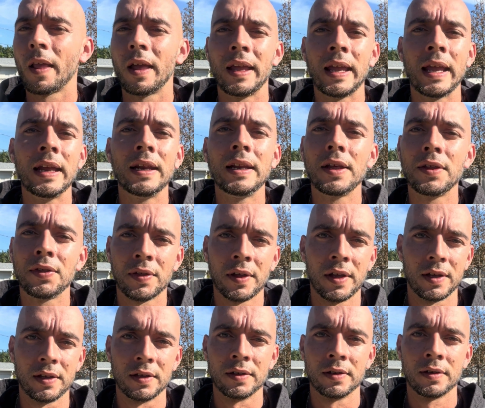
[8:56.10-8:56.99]

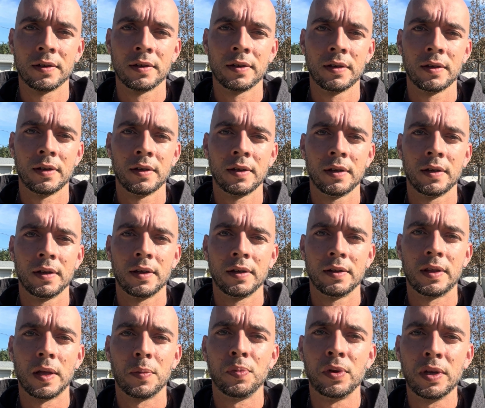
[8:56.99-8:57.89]
anything
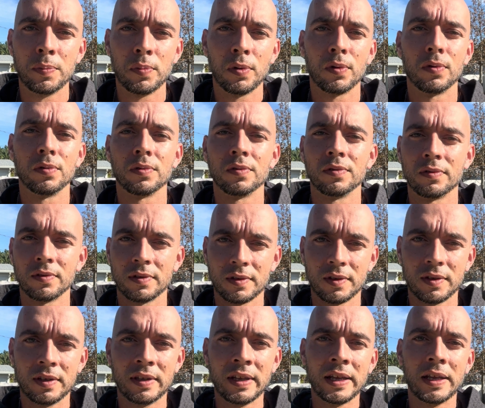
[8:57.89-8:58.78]
that people
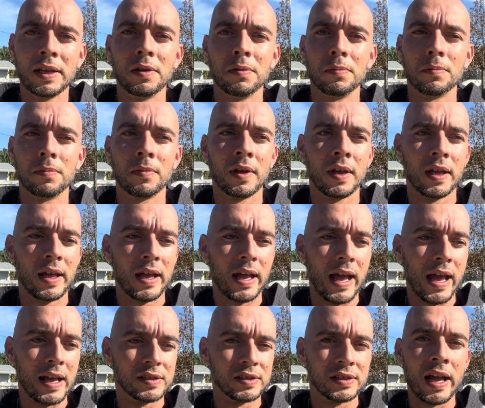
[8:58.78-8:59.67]
deem
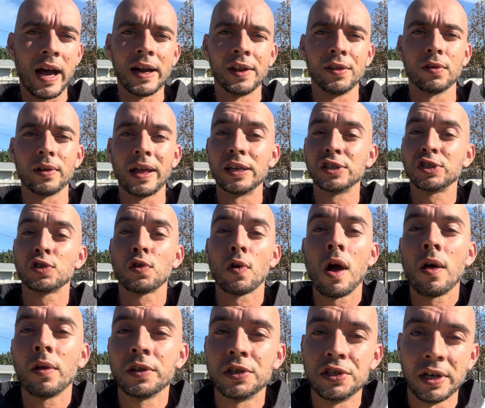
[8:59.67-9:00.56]
as guiding.
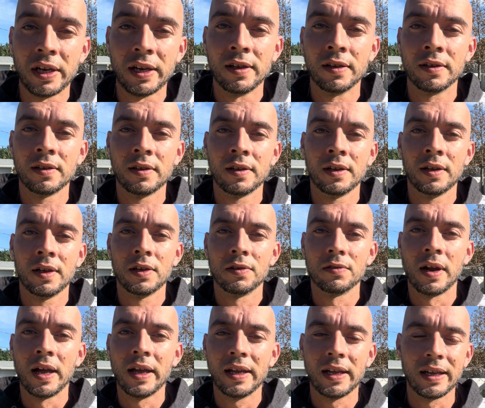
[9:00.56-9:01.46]
Astrology,
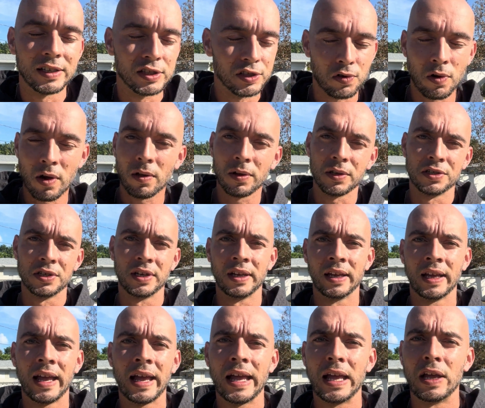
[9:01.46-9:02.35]
right? Astrology.
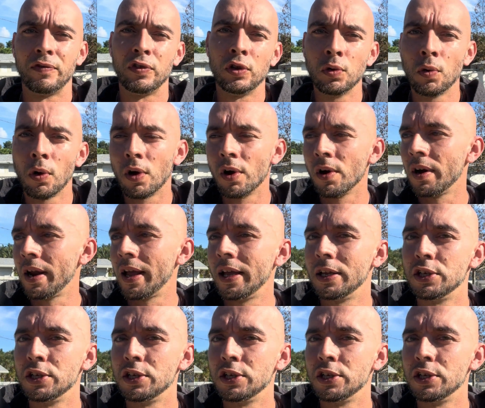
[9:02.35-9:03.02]
If you are a